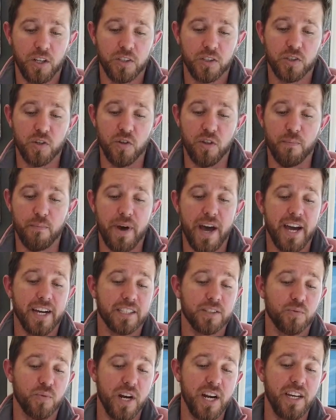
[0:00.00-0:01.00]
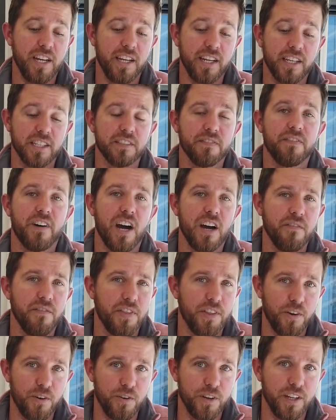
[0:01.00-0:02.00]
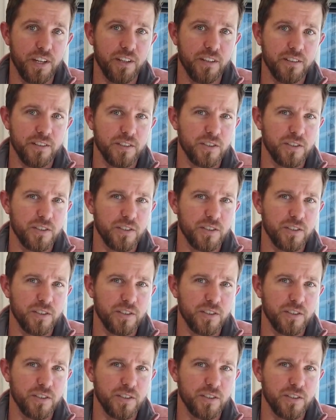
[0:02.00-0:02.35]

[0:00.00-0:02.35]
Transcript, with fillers: So the max rating is 530,